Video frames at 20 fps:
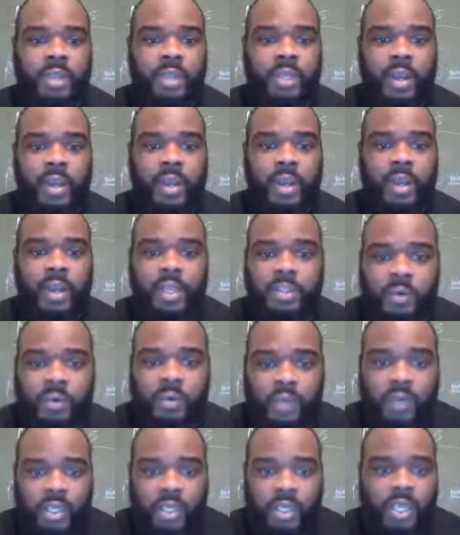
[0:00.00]
All right. So if
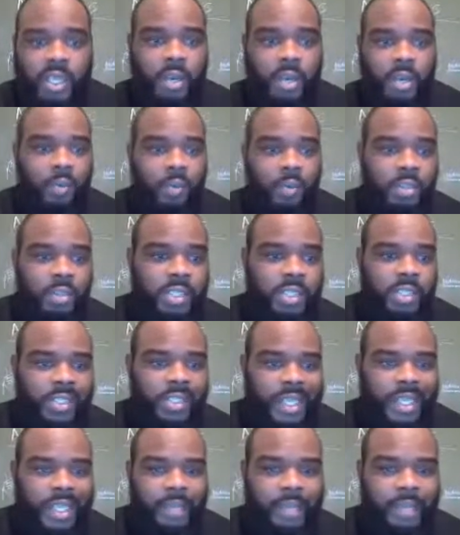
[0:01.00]
we look here, we'll see
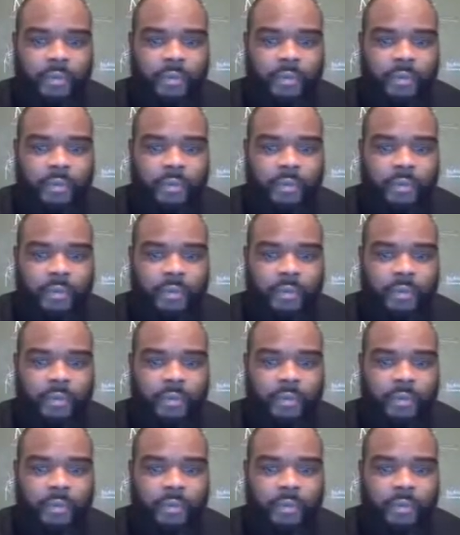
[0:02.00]
that